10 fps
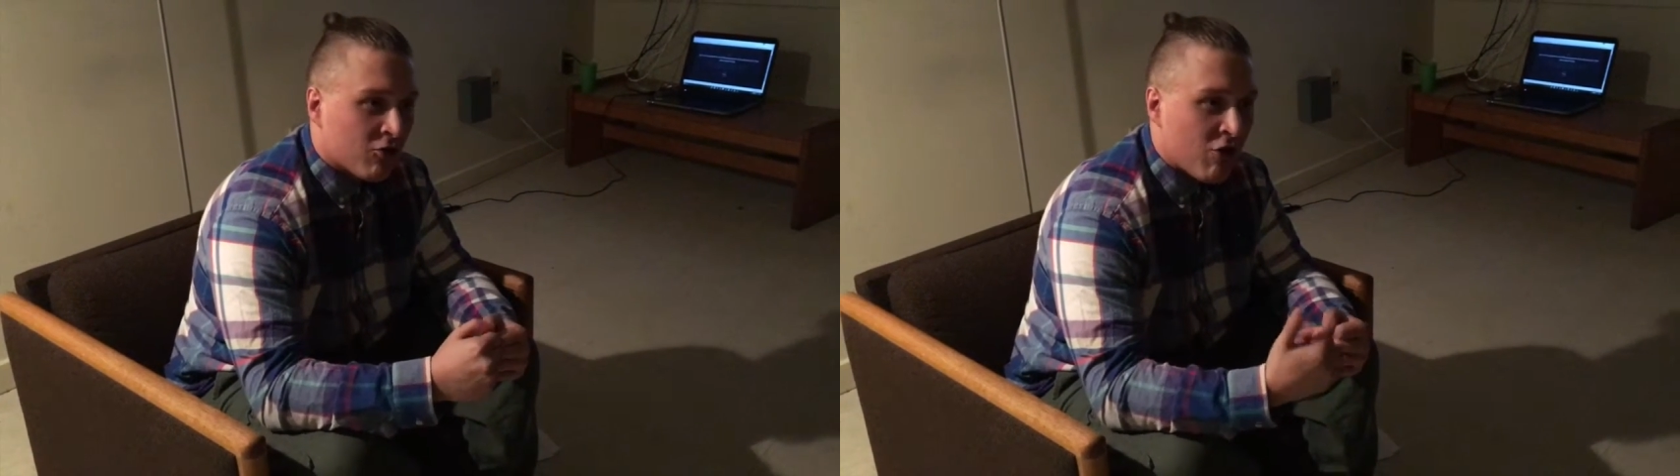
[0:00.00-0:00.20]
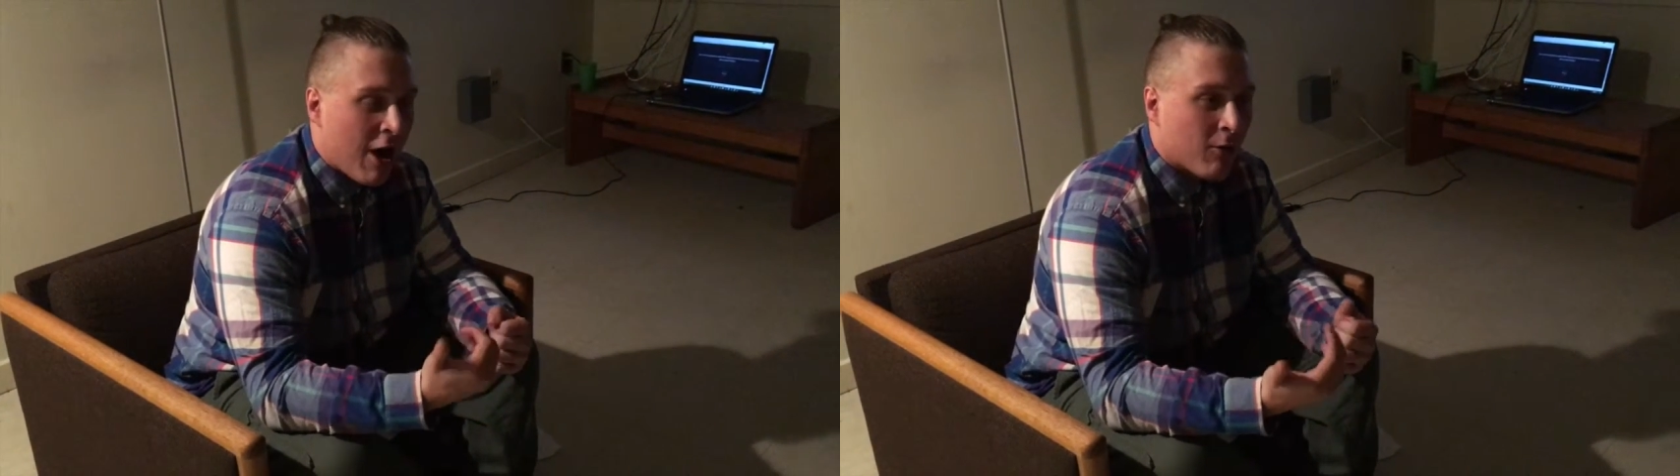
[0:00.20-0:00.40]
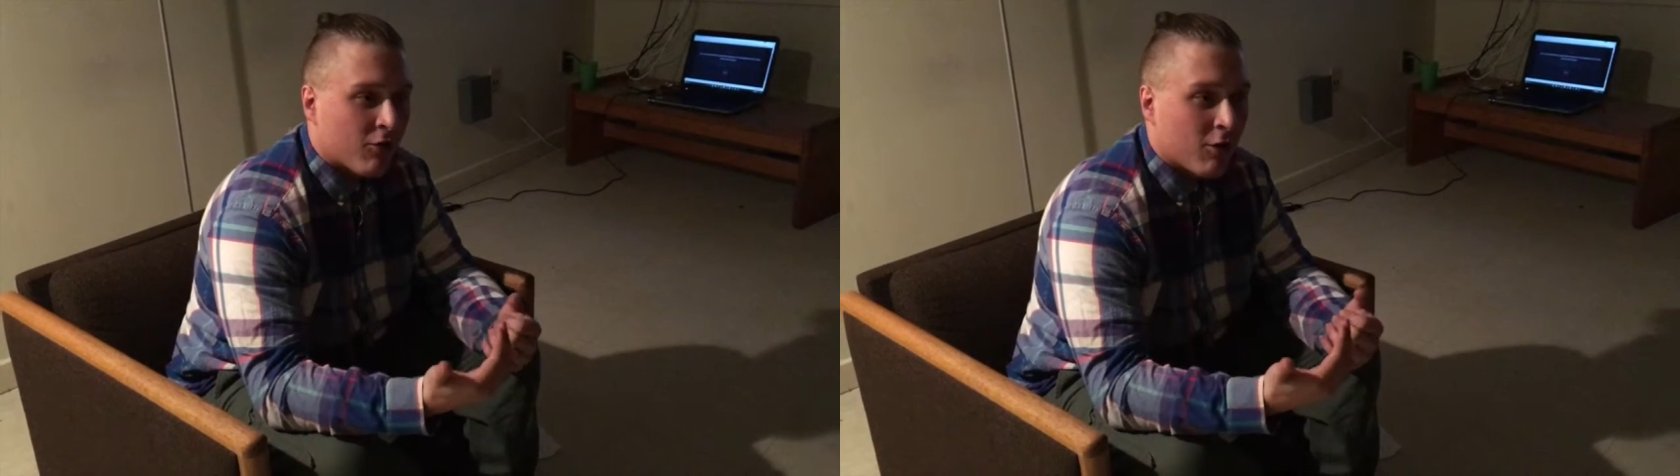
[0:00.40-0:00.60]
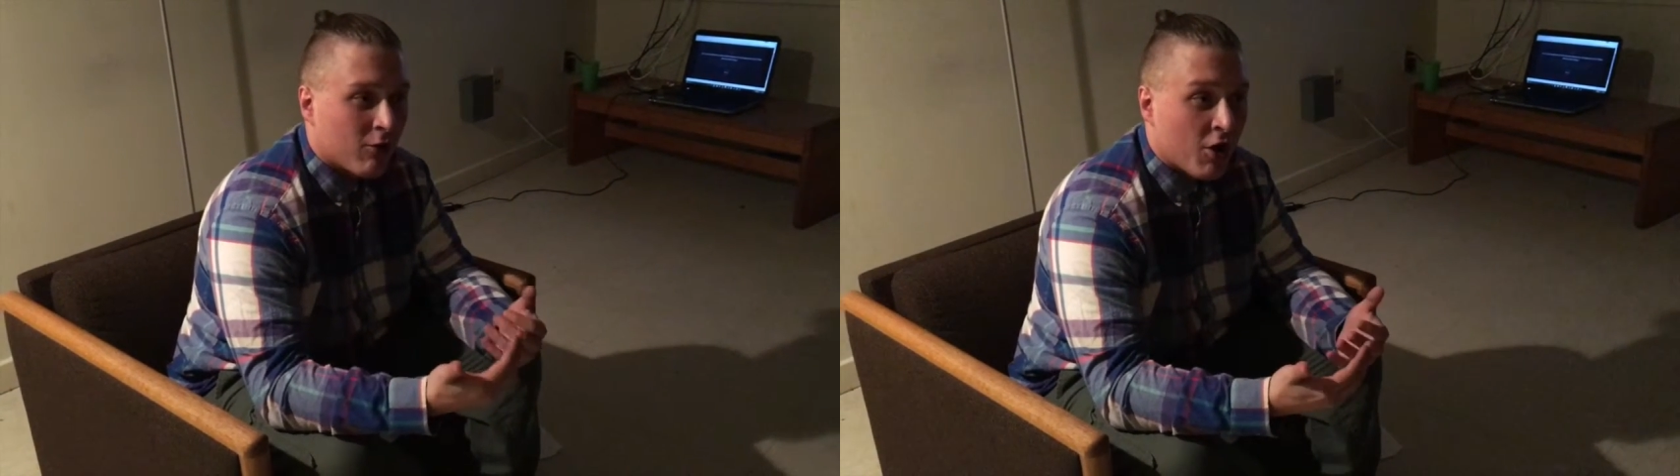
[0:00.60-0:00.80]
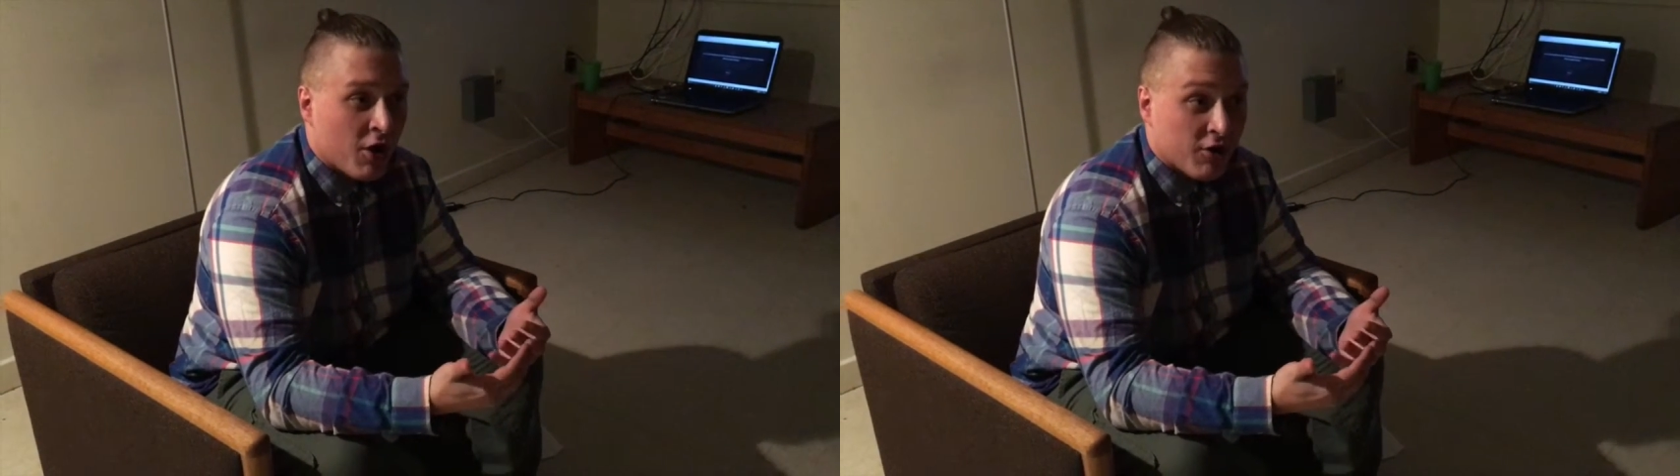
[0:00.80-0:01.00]
showers are
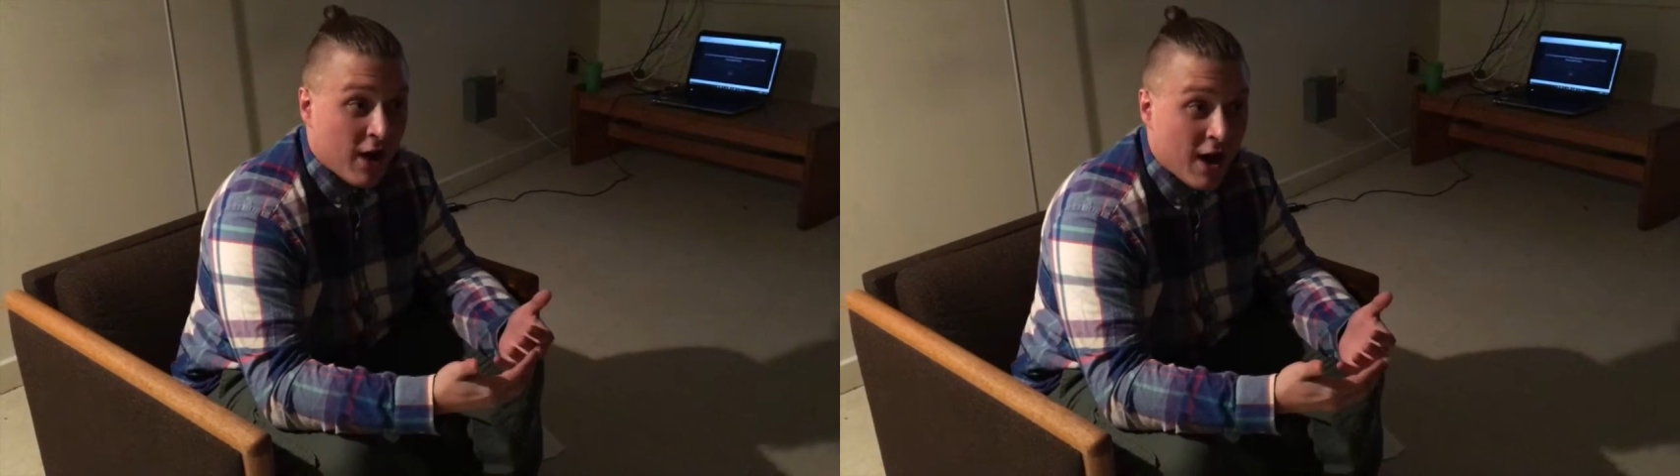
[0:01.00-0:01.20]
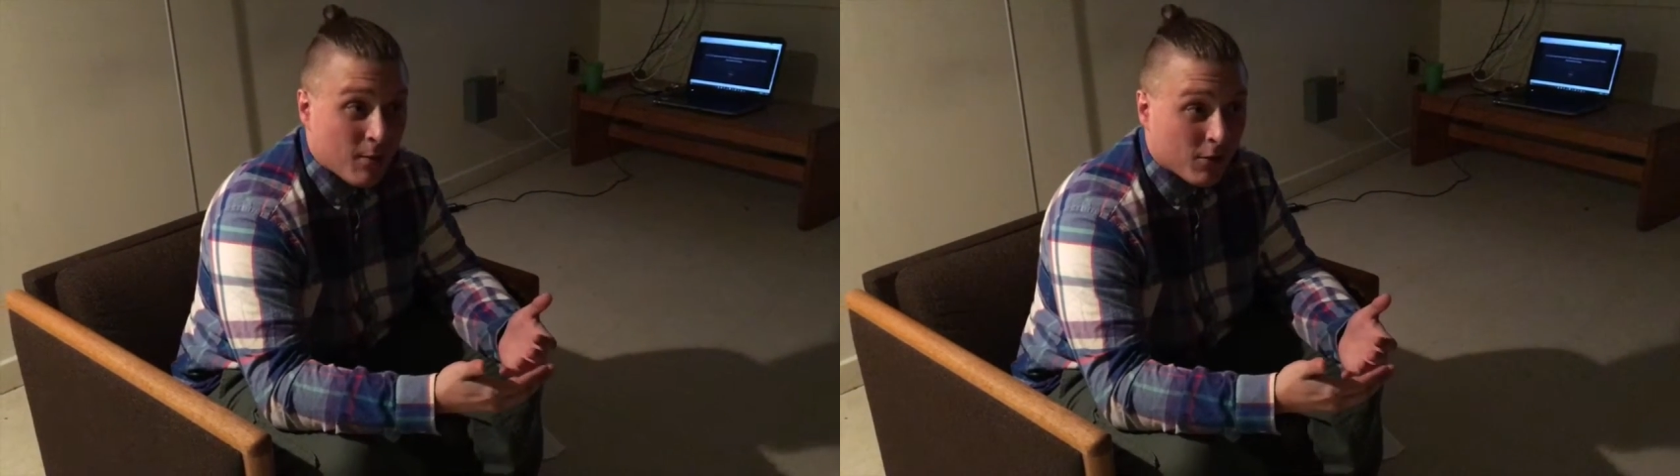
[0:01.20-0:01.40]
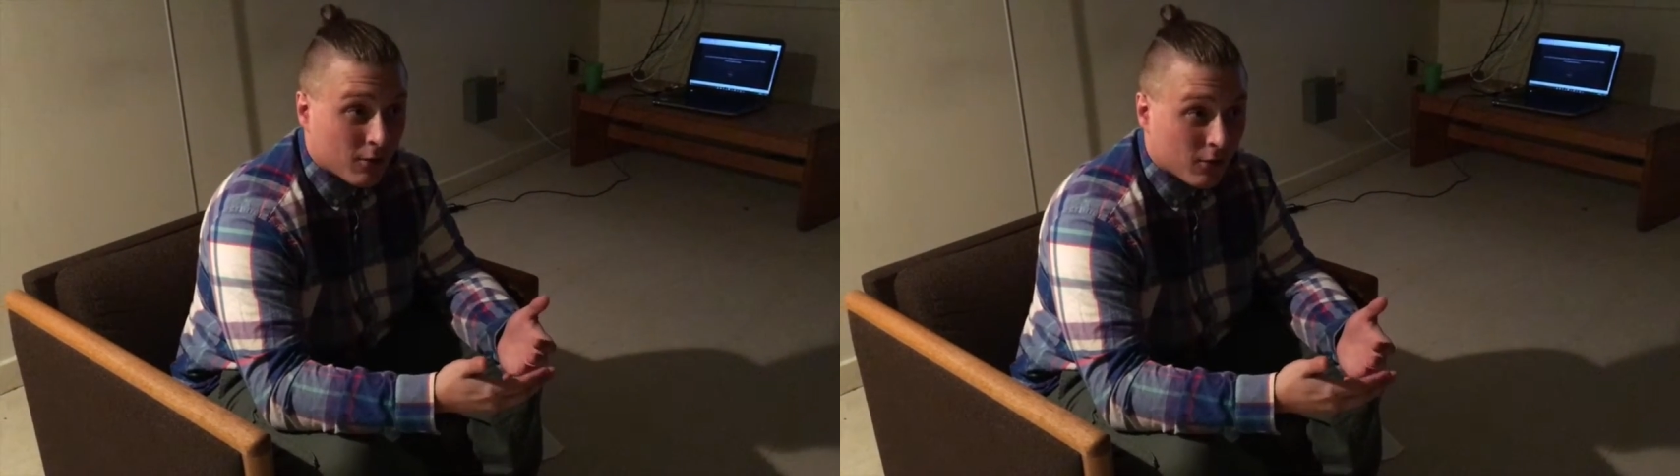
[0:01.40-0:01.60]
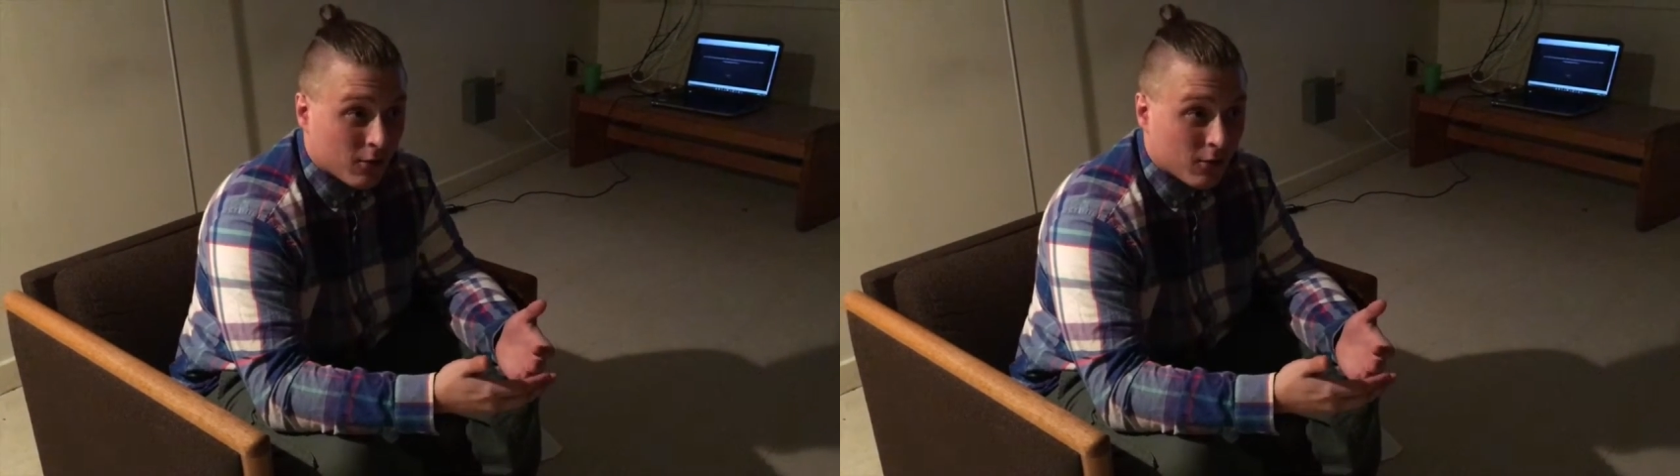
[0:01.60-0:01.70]
run on timers.